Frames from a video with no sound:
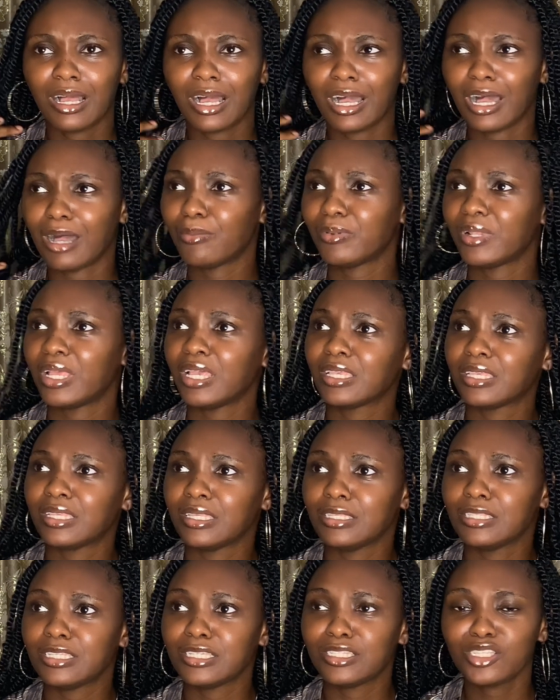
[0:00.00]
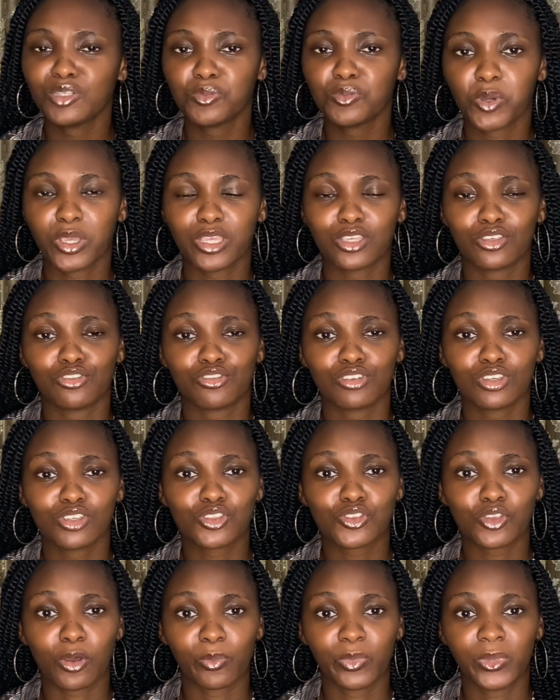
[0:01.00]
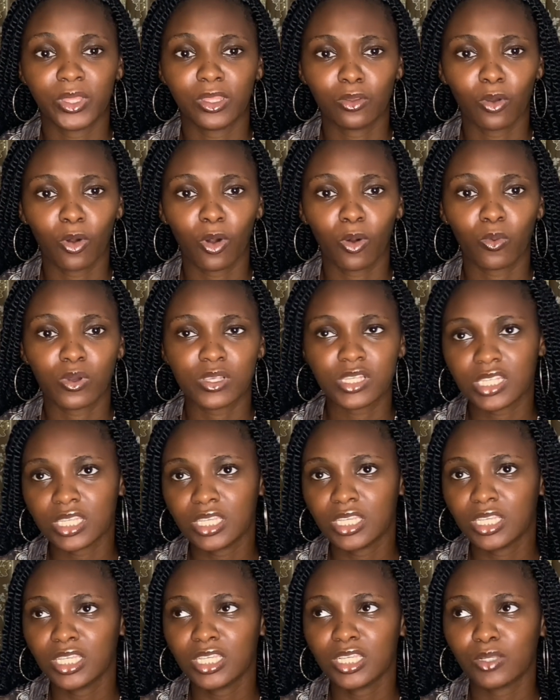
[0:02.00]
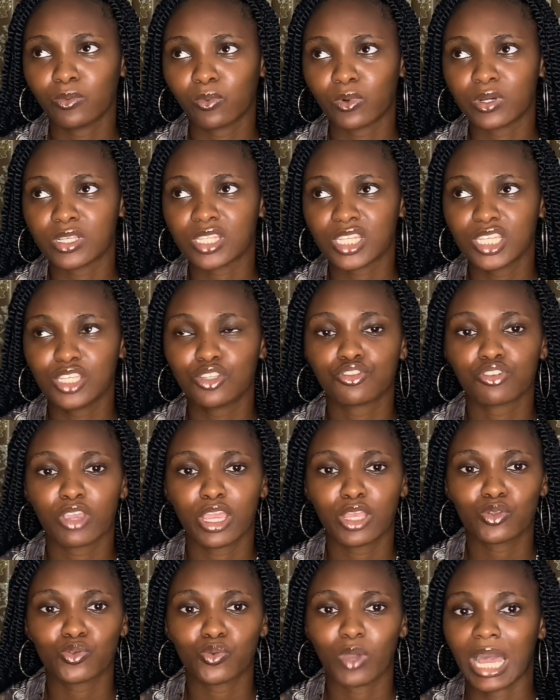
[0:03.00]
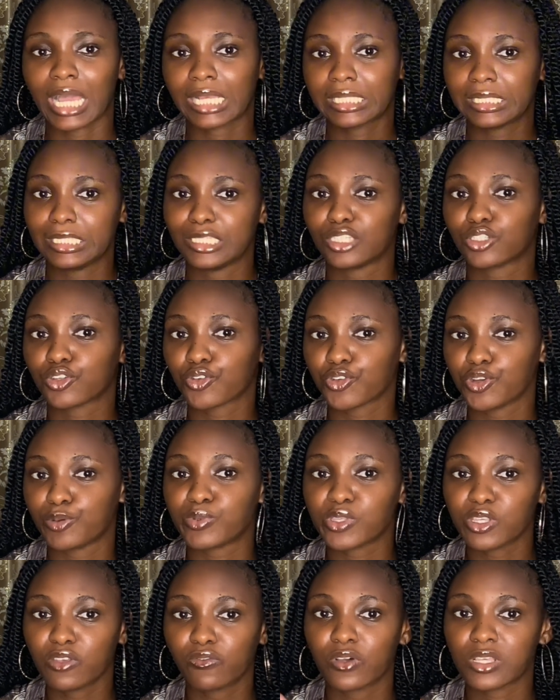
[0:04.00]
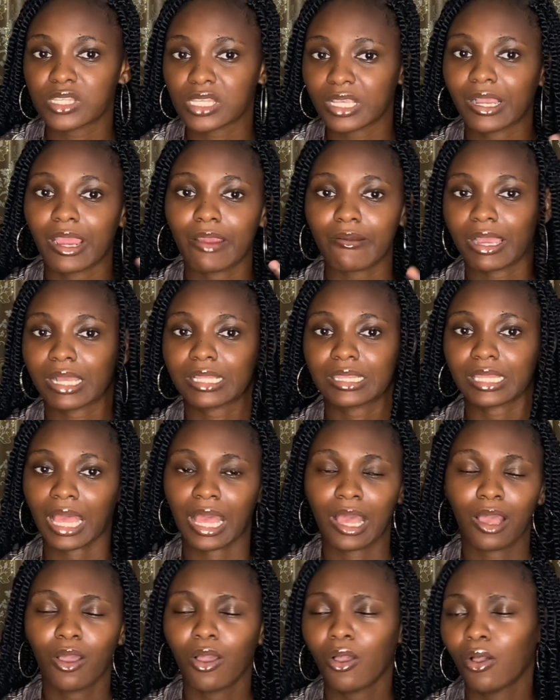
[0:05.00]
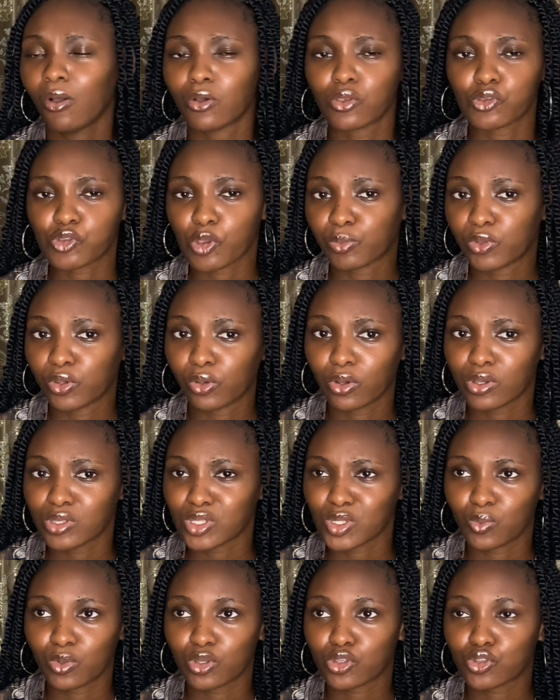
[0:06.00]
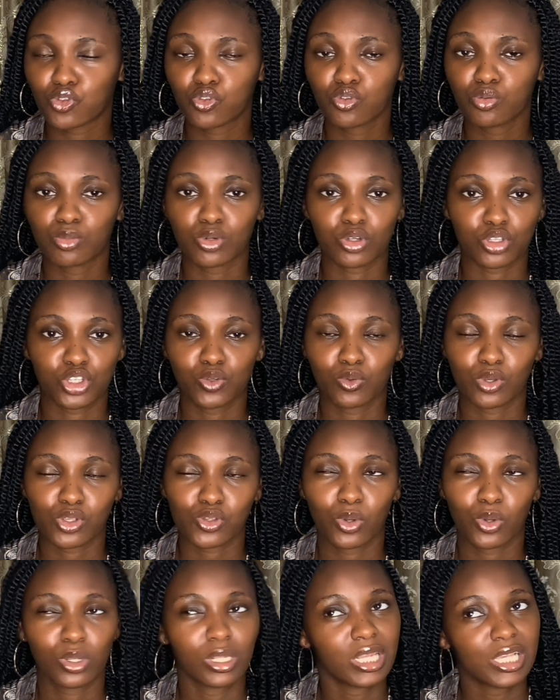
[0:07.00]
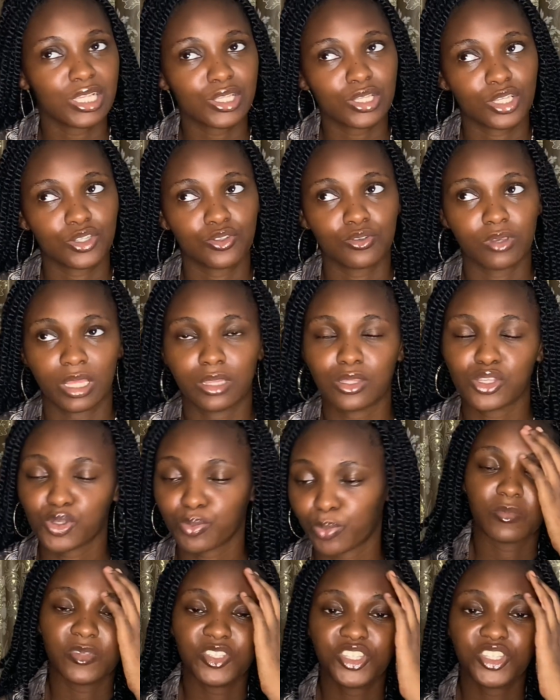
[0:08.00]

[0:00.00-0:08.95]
I'm like, did this boy drink something, or was he trying to act a script, give us a character or something? Because it was too much, it was unnecessary at this point.